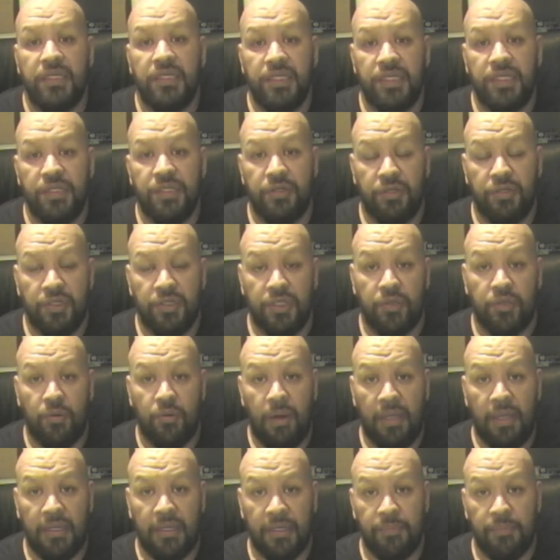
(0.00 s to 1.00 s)
you know, good
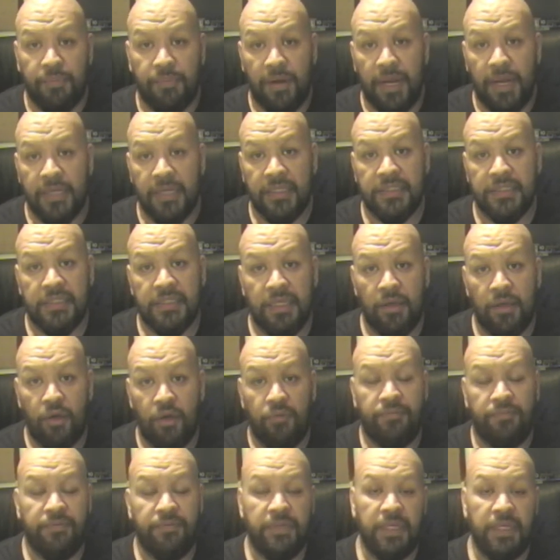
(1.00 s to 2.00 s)
quality products to
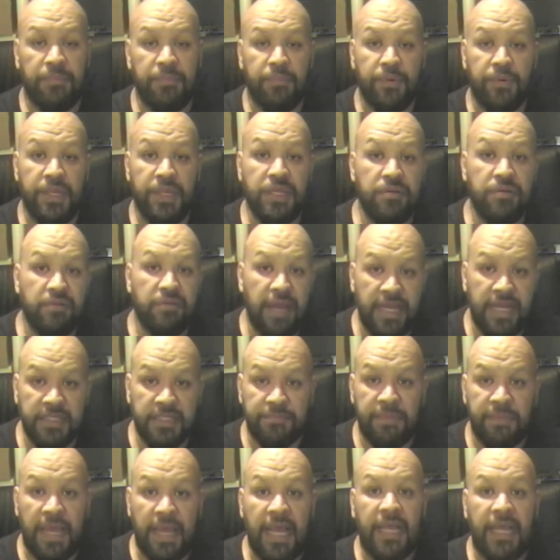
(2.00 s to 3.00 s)
hopefully bring you
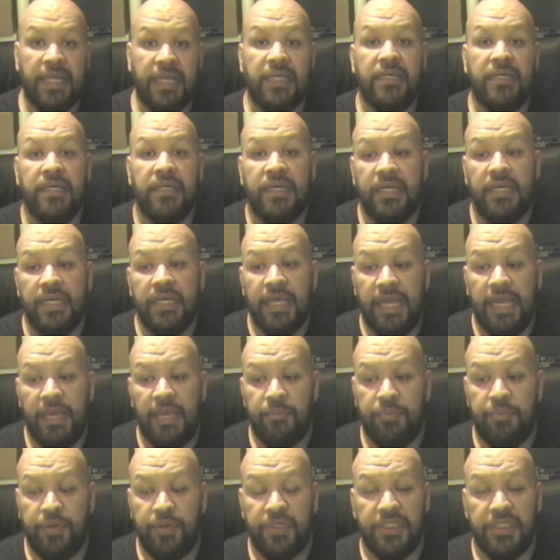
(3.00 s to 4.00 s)
guys back
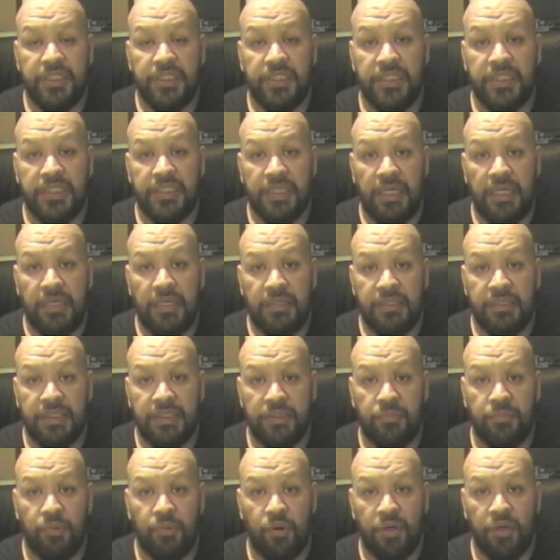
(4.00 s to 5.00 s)
and purchase
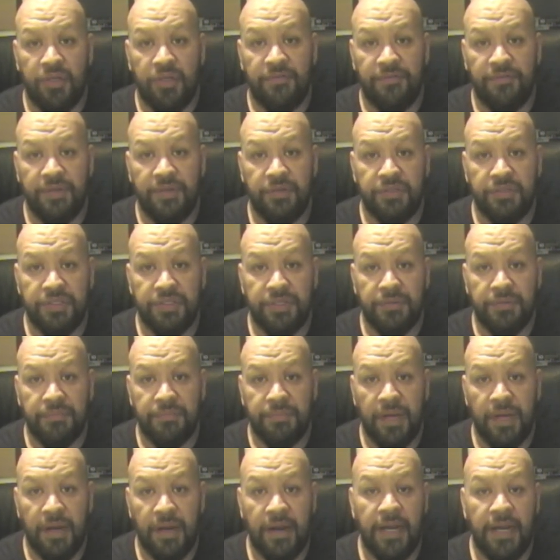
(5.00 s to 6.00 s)
some more in the future.
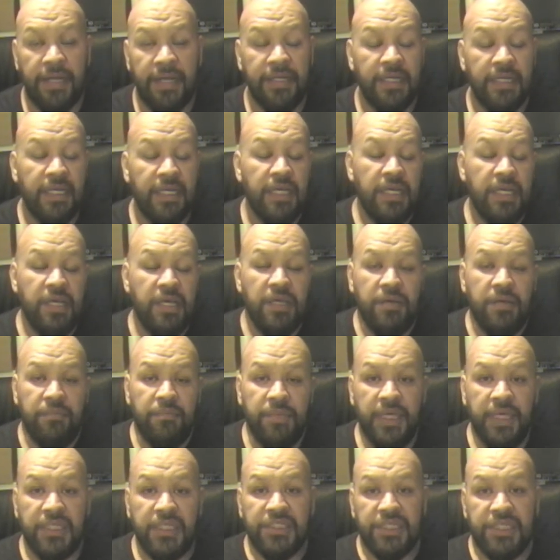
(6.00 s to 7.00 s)
All right.
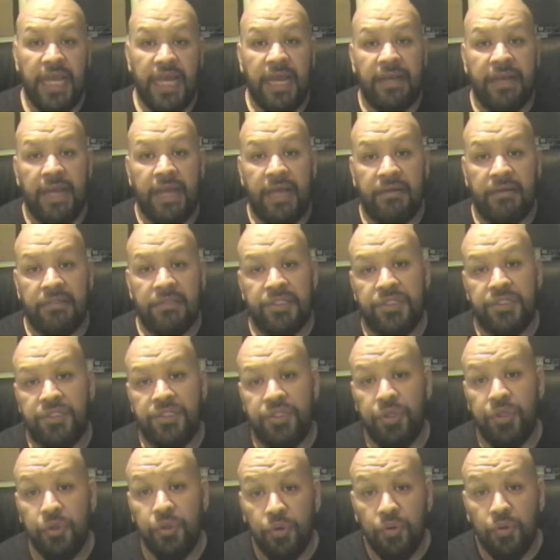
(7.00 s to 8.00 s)
Big shout outs
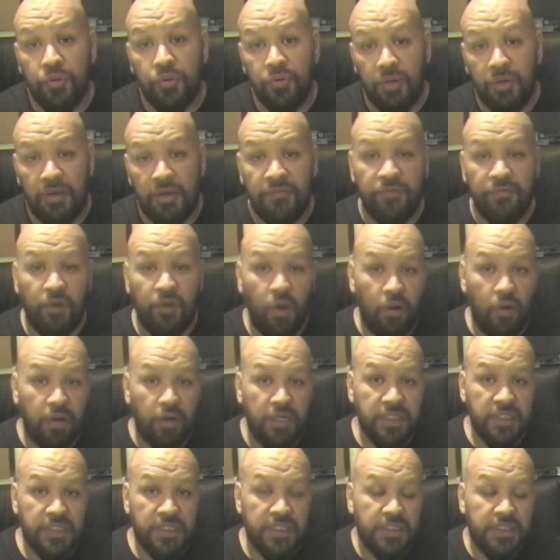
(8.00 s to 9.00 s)
to, of
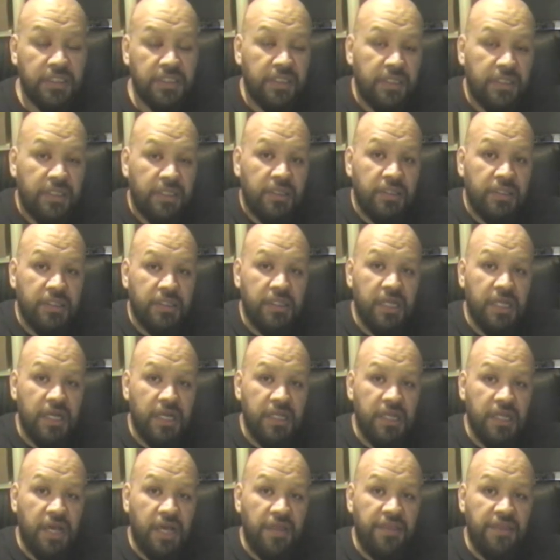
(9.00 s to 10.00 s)
course,
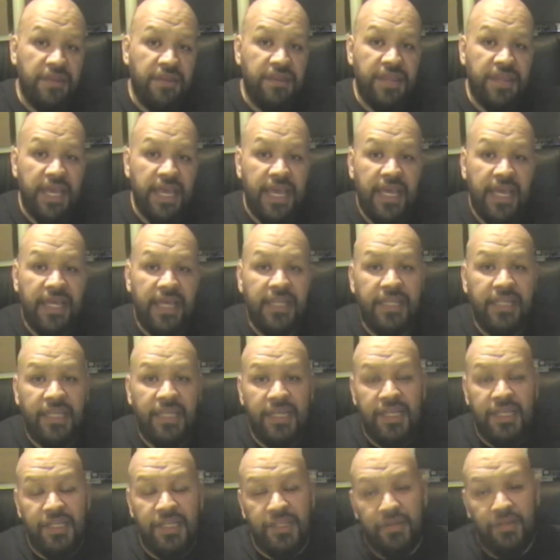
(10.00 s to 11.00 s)
none other than
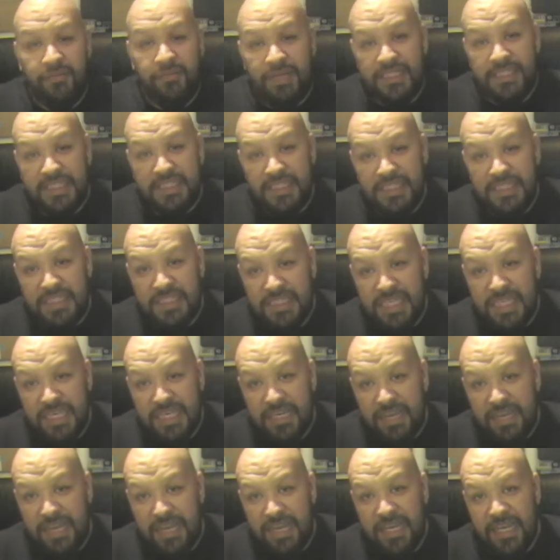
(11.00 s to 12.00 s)
the rest of the
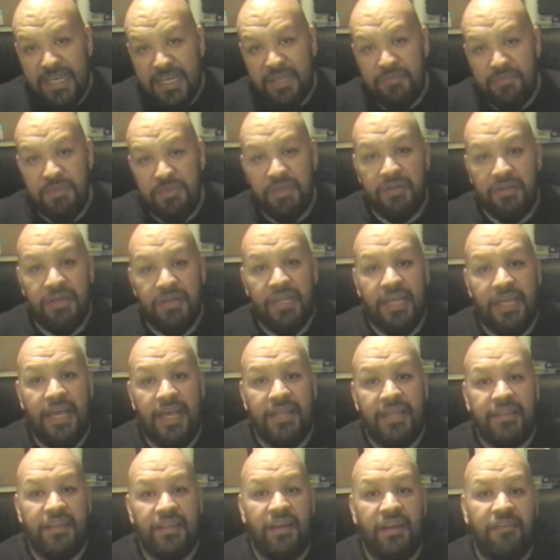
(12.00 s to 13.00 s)
sneakerhead community
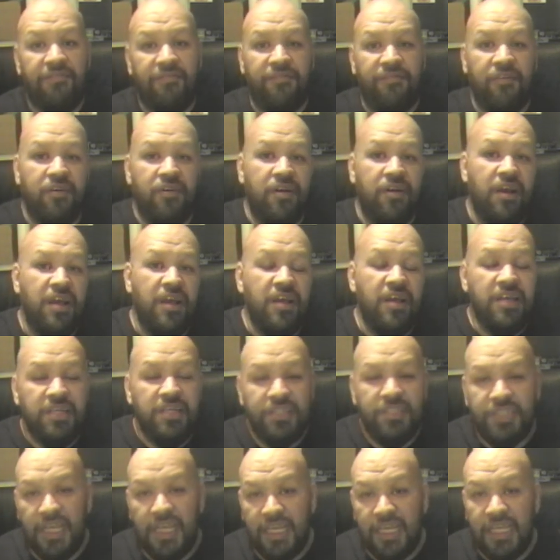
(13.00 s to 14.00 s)
out there for
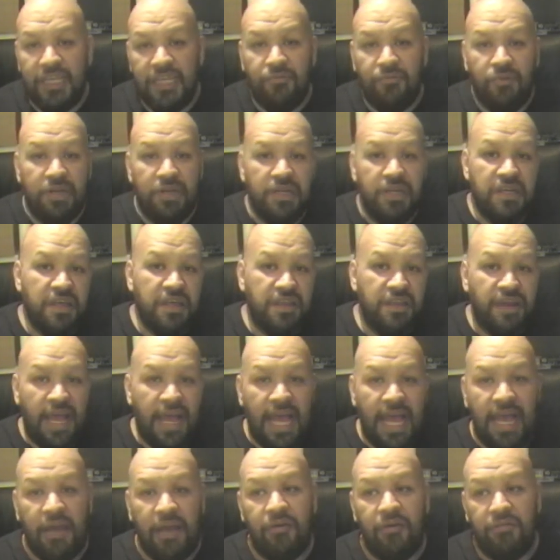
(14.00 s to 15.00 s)
checking one another
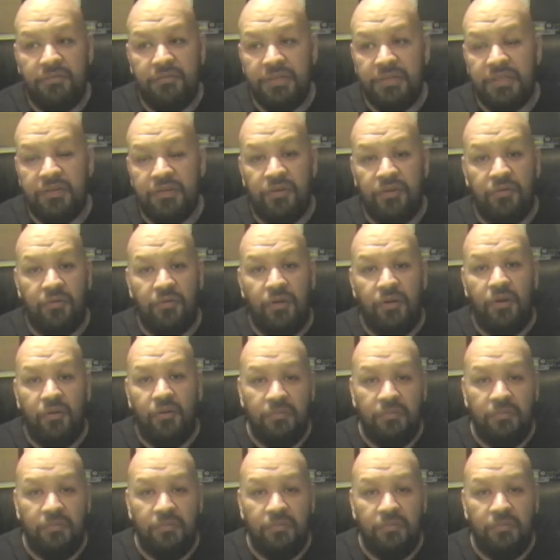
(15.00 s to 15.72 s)
out, you know,